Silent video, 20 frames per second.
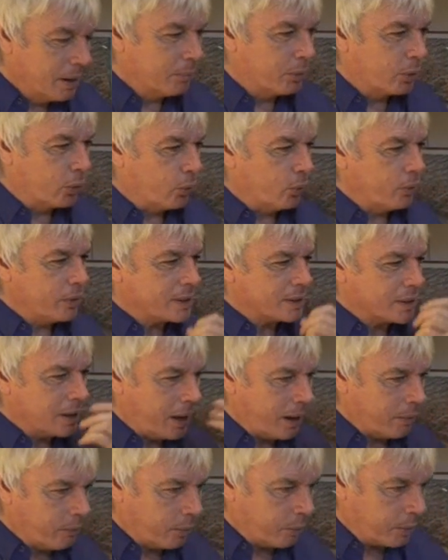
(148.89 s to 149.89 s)
But all the
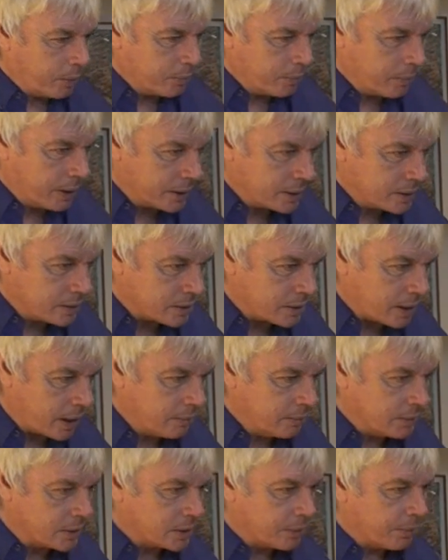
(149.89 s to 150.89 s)
time when we're making
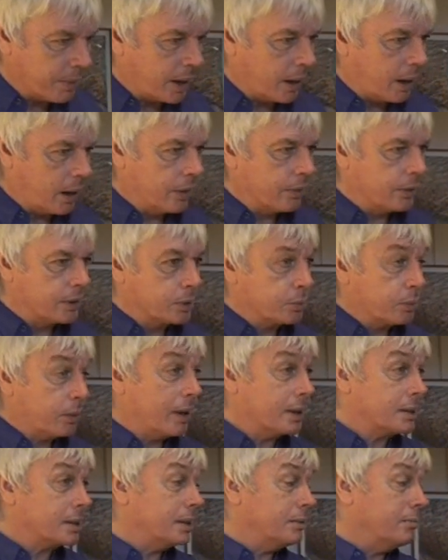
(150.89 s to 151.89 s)
statements about others,
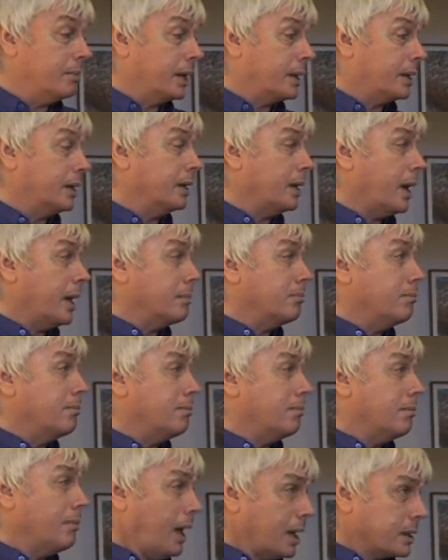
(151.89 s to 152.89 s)
we're actually making a
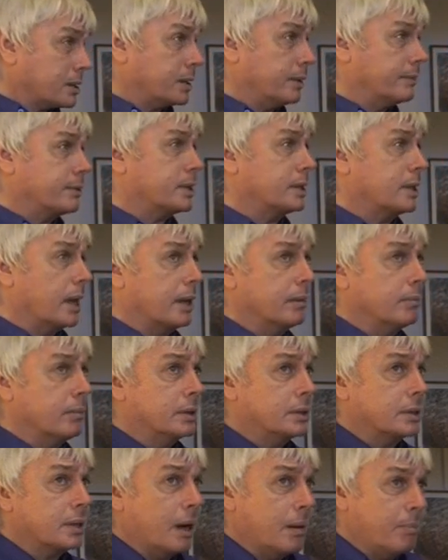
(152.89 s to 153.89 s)
massive
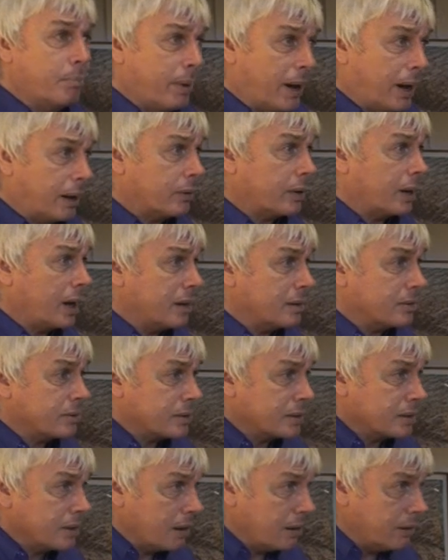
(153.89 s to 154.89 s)
statement about
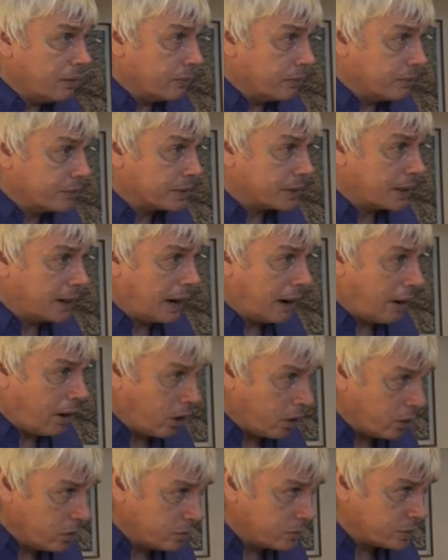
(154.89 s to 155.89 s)
ourselves and our
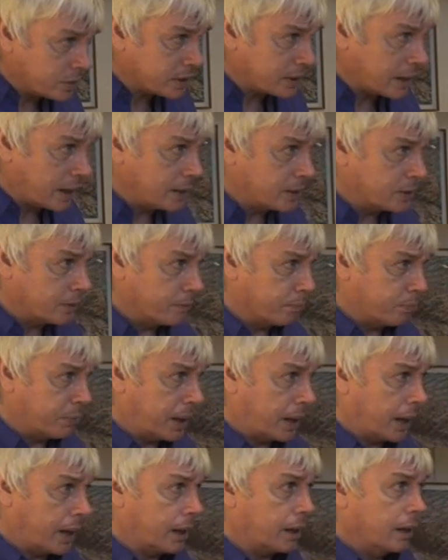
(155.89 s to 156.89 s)
own state of
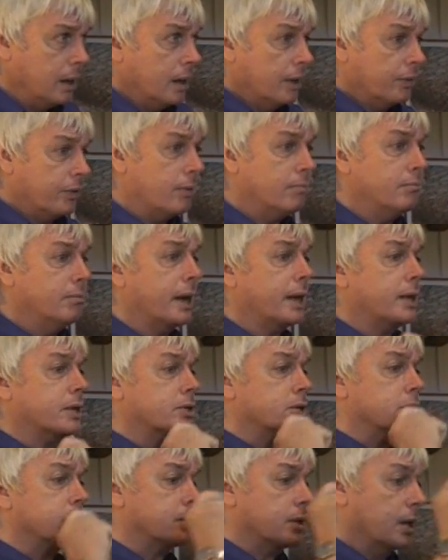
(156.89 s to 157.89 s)
being that
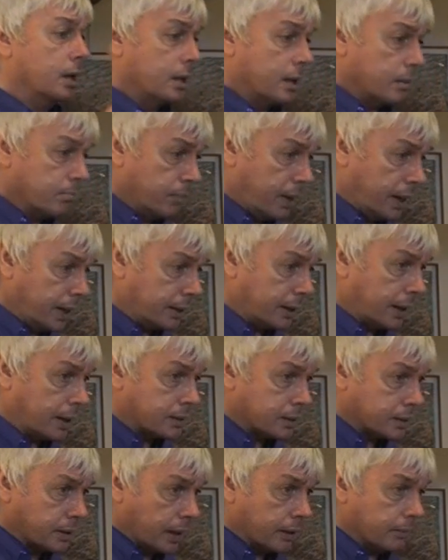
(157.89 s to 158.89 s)
makes us make
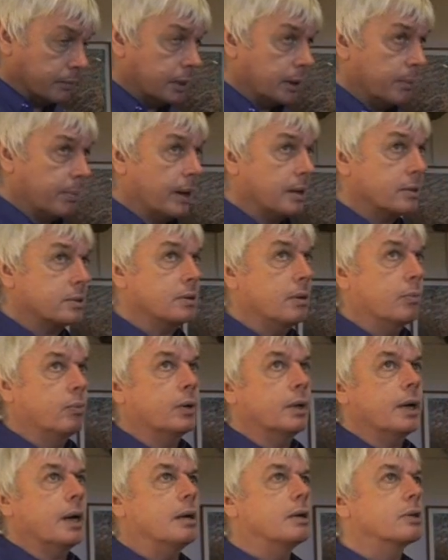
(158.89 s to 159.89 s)
that statement about
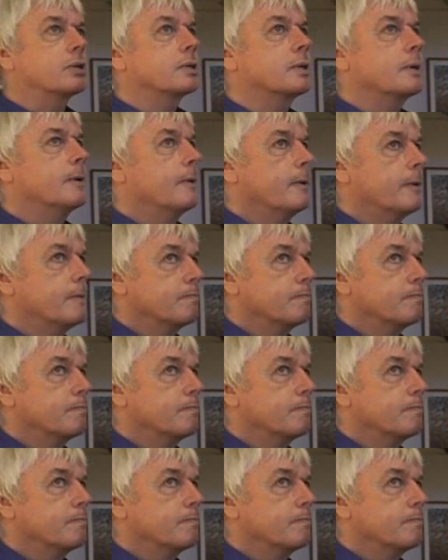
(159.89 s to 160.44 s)
someone else.